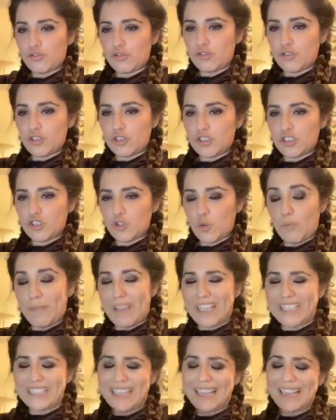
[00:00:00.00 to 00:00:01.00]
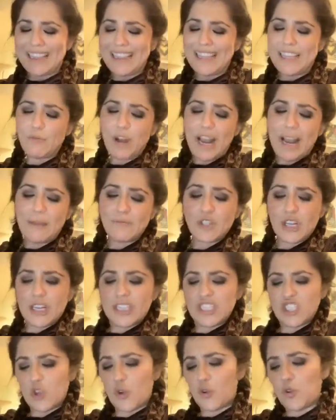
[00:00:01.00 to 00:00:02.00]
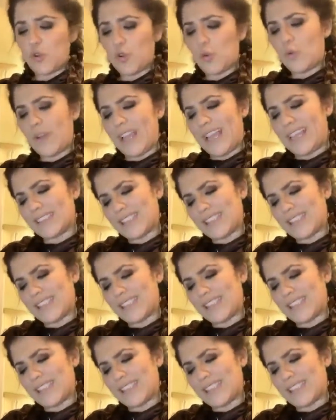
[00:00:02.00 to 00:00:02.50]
So basically, what I'm gonna show you is...